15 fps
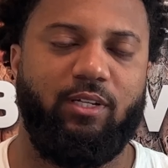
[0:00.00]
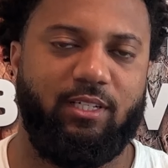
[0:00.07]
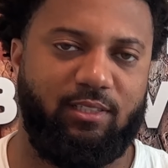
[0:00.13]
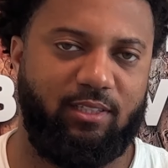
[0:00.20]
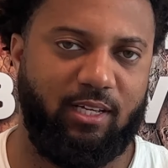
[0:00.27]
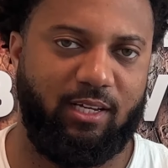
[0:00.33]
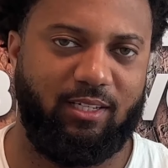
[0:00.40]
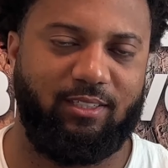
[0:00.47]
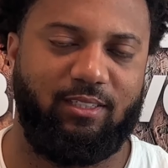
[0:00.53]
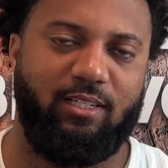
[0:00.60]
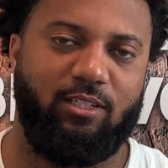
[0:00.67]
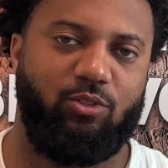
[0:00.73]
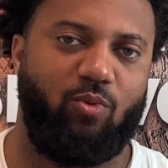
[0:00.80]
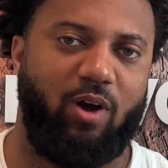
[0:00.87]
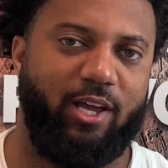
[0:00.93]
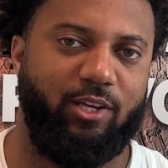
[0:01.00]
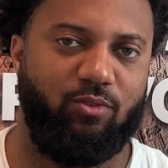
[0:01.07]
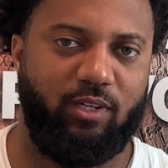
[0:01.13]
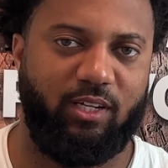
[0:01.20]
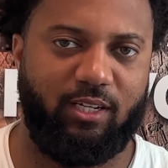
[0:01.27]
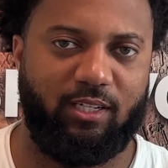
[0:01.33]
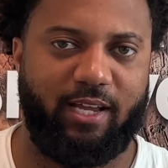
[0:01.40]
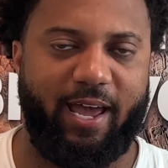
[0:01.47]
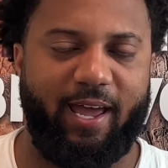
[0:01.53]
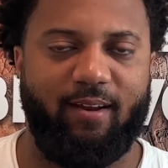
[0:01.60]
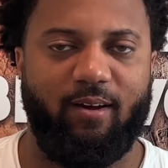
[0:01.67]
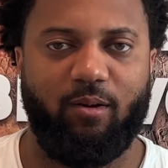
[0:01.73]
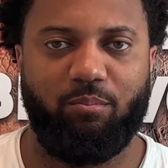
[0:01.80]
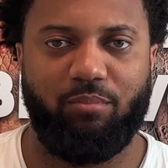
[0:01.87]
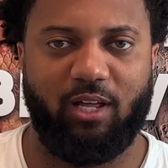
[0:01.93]
these things, this is why you need that
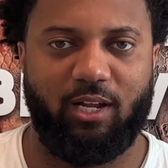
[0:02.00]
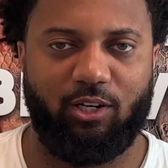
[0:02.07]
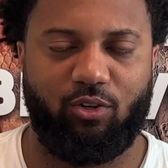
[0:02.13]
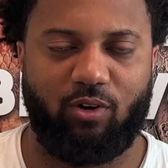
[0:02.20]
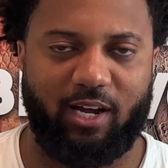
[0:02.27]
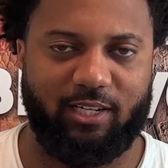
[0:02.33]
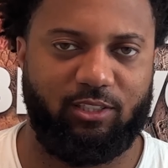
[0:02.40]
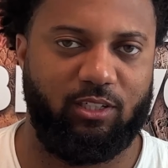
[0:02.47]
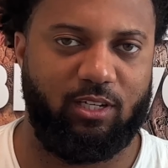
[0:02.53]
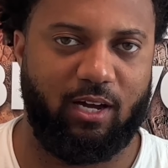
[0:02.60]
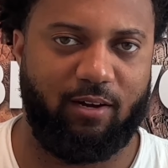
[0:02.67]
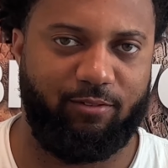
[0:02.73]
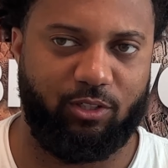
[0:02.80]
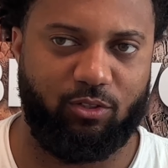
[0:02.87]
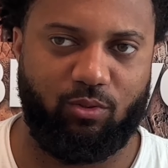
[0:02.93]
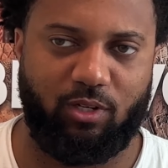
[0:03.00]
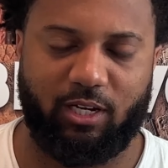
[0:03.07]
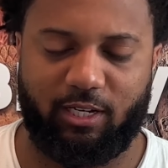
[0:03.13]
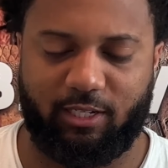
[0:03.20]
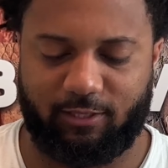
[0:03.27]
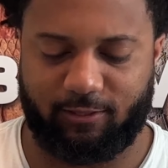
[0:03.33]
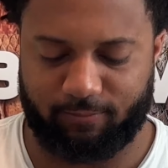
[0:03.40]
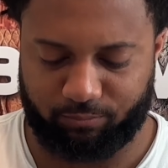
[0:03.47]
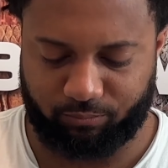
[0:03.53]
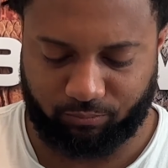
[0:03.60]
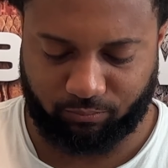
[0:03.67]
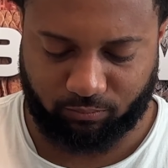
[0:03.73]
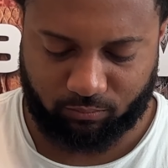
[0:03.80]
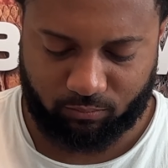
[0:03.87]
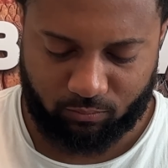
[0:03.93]
blood of Christ to cover you because
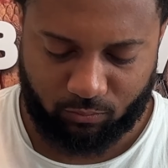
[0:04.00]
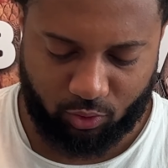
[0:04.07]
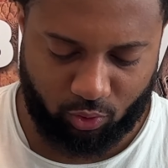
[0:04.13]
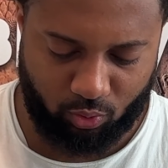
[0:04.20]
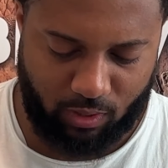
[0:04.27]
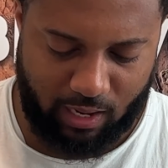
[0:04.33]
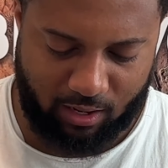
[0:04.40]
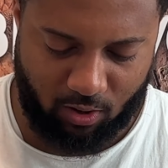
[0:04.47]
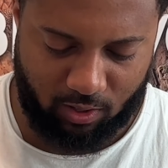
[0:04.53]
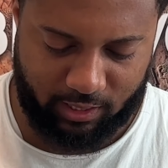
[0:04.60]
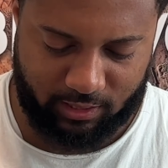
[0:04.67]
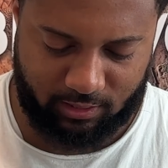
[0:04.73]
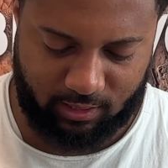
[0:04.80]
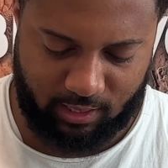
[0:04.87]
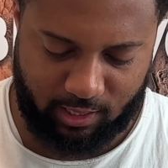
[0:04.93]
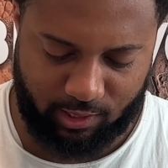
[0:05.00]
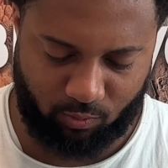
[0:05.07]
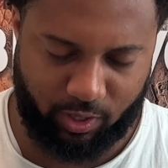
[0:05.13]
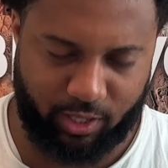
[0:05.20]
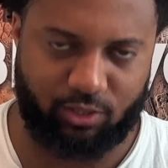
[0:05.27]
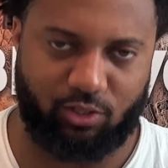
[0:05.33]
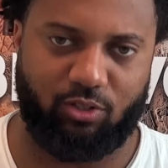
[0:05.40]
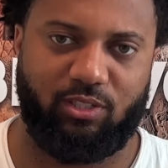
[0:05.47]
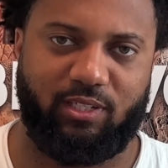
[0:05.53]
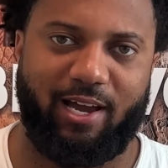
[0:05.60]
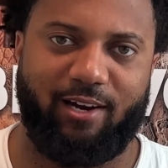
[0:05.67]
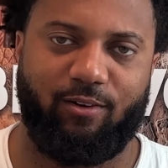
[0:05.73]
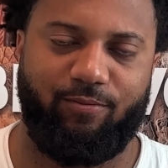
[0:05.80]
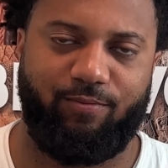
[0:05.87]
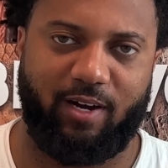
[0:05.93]
you got all this sin. Where's your
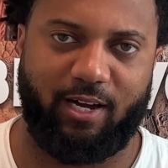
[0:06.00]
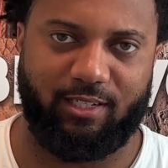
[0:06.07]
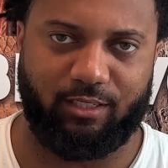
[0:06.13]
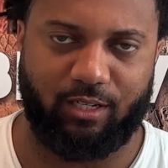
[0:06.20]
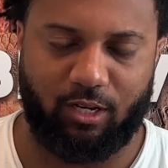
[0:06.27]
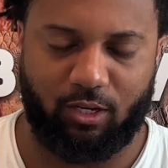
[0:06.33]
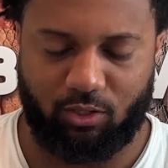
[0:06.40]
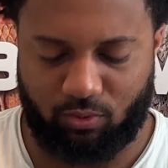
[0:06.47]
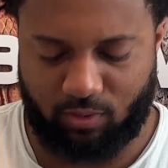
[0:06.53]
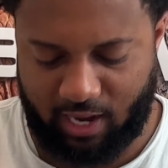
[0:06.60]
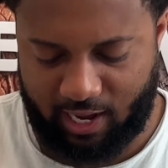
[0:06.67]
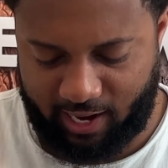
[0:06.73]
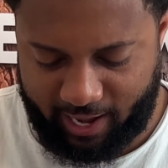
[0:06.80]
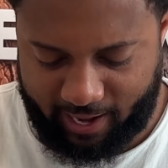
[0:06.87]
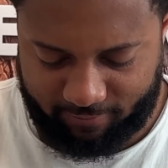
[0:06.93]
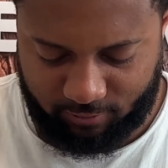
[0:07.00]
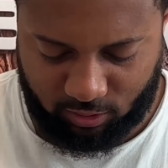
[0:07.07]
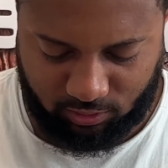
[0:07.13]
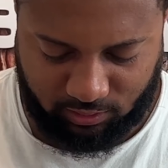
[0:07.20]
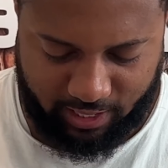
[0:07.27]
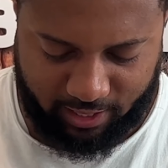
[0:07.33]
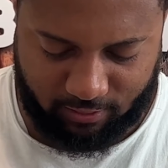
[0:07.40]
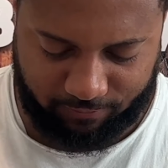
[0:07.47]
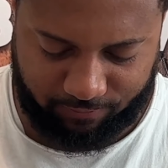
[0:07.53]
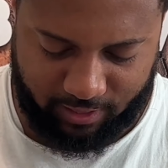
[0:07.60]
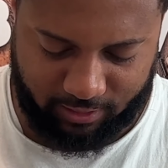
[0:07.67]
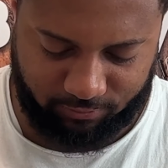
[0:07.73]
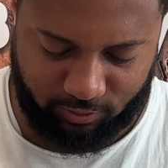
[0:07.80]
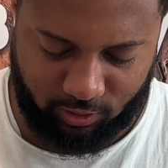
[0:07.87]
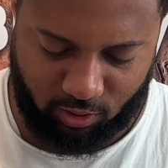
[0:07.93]
sacrifice? You got to have your
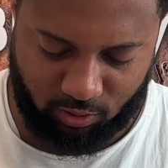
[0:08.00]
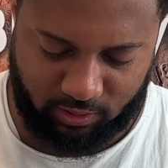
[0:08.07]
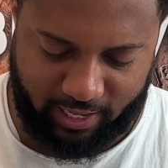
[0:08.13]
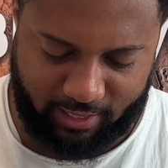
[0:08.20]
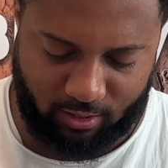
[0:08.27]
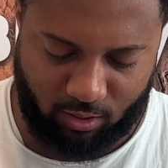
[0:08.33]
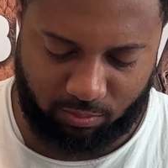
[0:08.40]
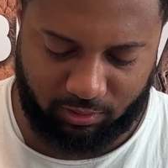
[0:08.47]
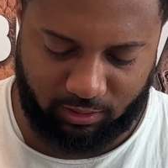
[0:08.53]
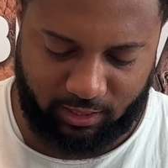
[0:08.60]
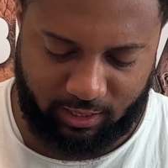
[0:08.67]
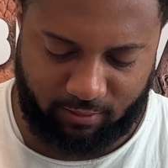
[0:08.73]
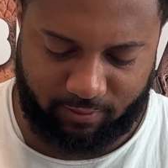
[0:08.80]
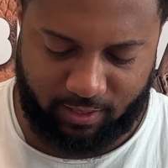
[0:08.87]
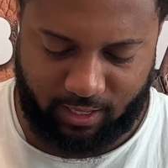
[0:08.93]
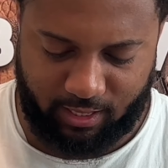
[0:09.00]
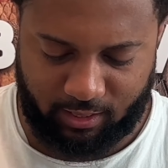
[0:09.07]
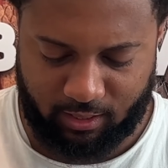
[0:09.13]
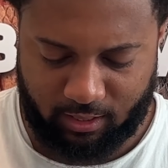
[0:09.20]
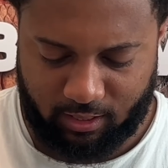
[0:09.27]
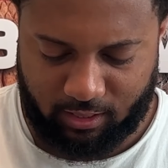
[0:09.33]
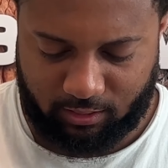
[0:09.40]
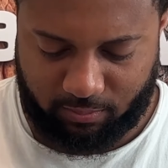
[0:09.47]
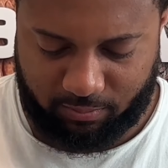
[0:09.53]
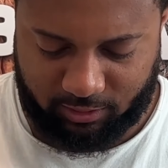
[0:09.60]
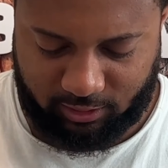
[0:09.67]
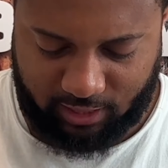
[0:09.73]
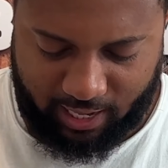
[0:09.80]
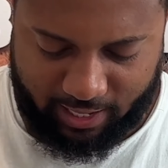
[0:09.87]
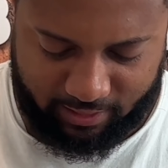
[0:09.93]
sacrifice for those that don't believe in the
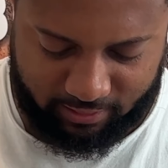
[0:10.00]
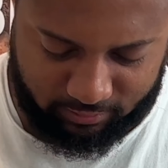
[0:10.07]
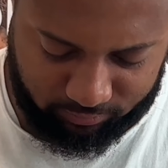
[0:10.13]
Messiah,